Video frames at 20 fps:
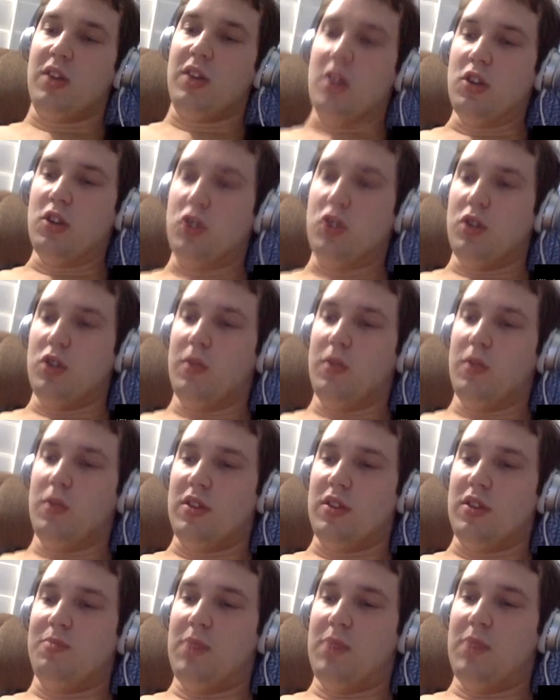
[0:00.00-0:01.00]
issue with
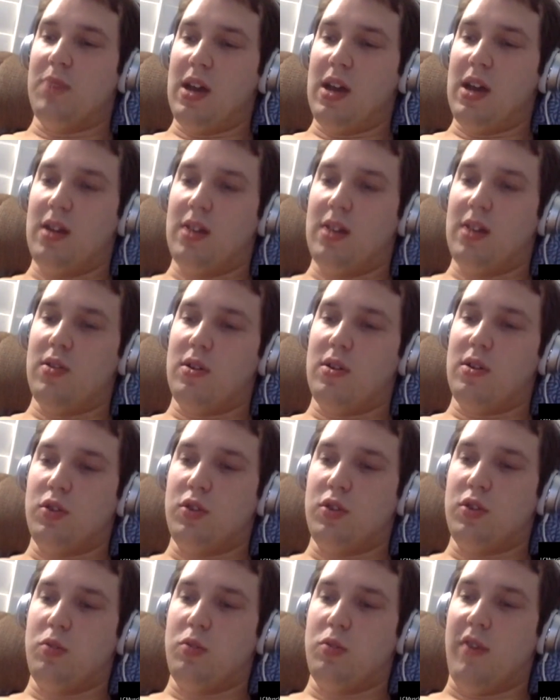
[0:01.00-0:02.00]
this band and their
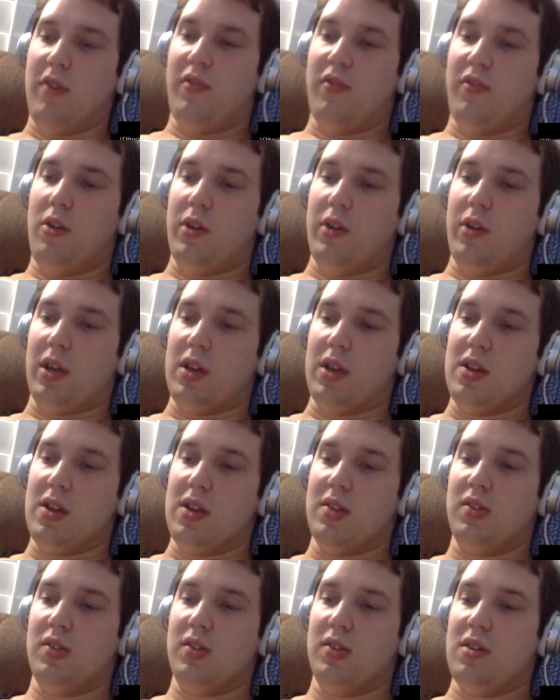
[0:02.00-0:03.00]
douchebag following
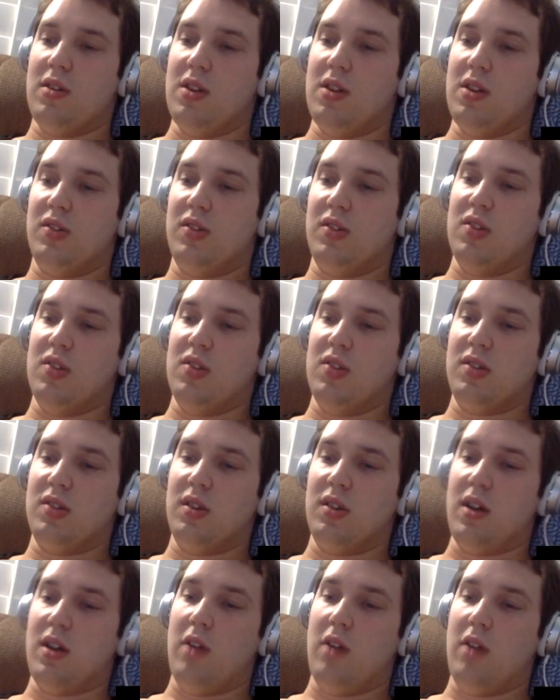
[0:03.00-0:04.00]
is their insistence
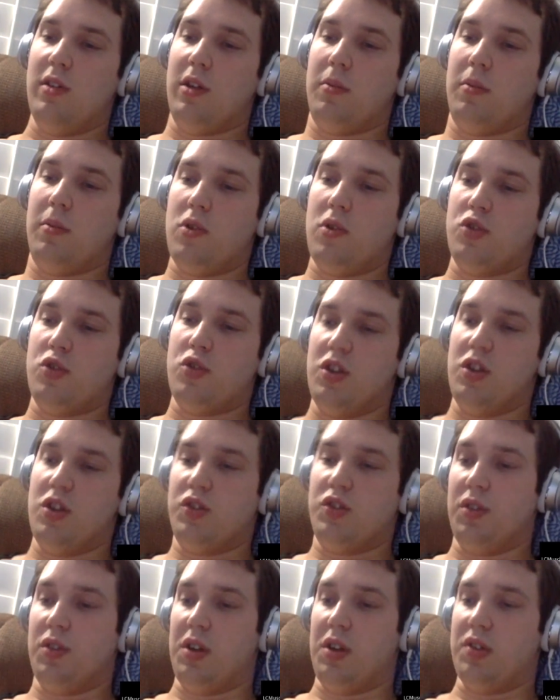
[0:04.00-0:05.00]
on how Linkin Park
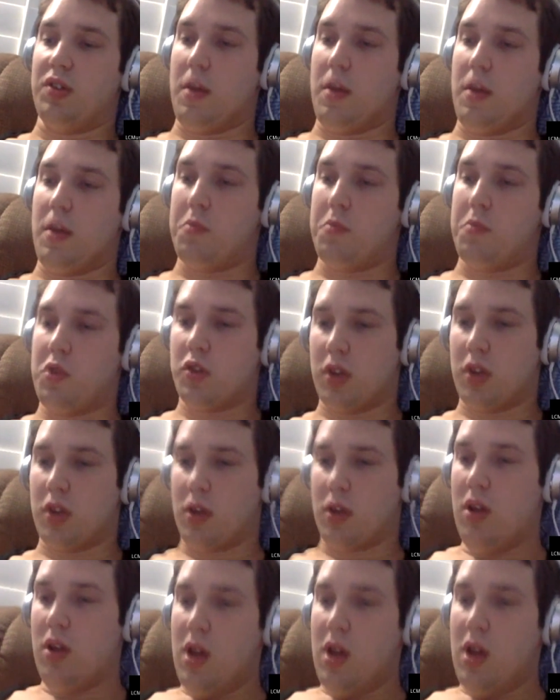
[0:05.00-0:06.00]
changed the landscape of
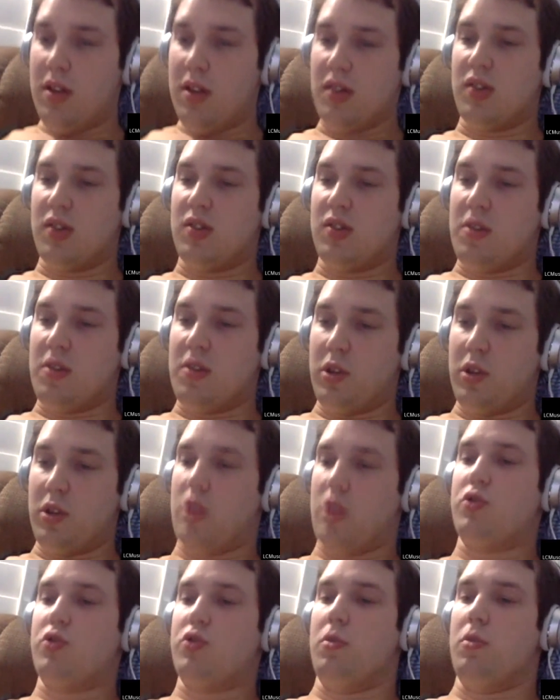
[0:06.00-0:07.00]
music. This is simply
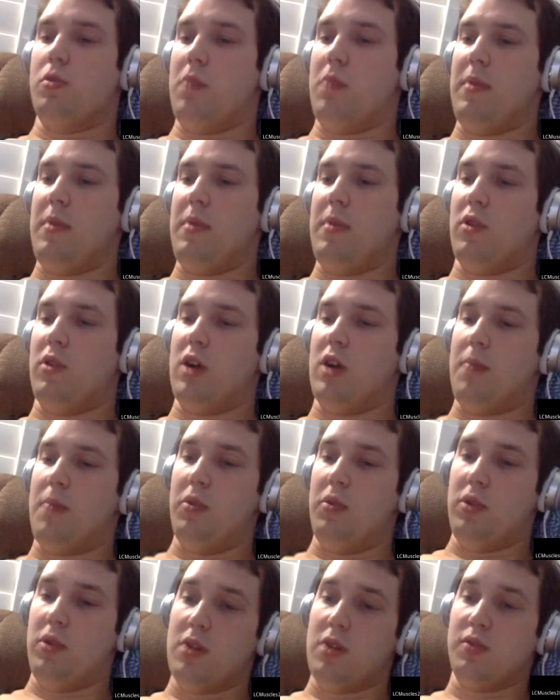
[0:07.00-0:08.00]
not true. Maybe for a
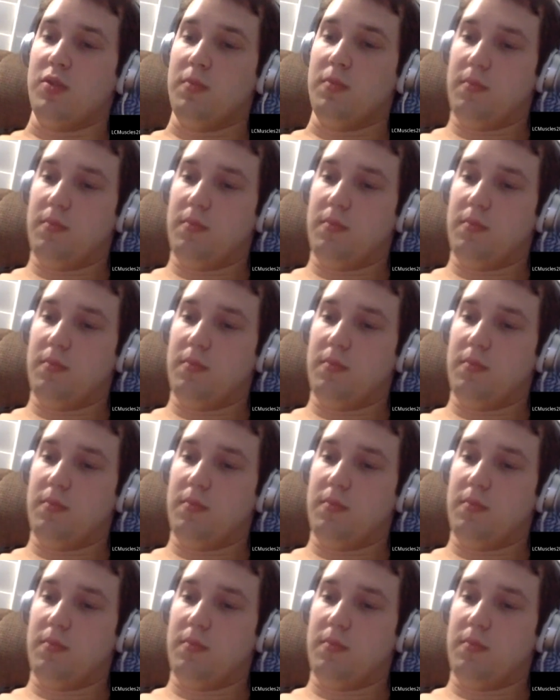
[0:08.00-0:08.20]
couple of years,